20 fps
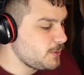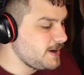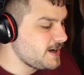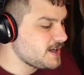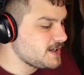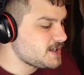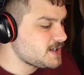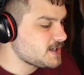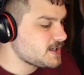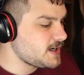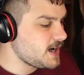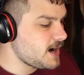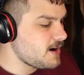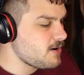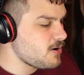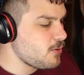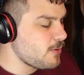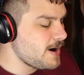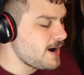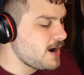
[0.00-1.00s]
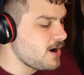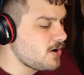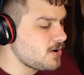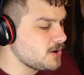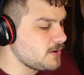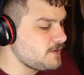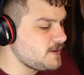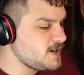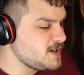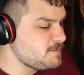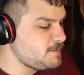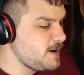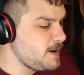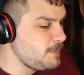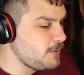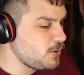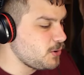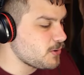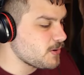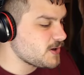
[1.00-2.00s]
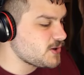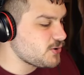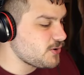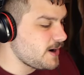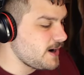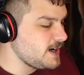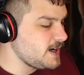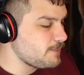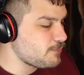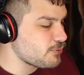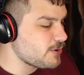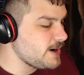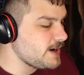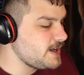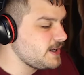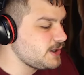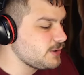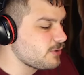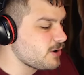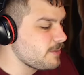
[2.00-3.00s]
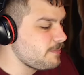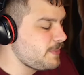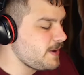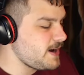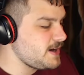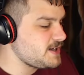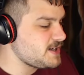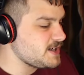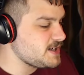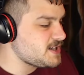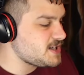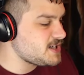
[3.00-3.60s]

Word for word: we can scare away all of these people who are trying to break into our base and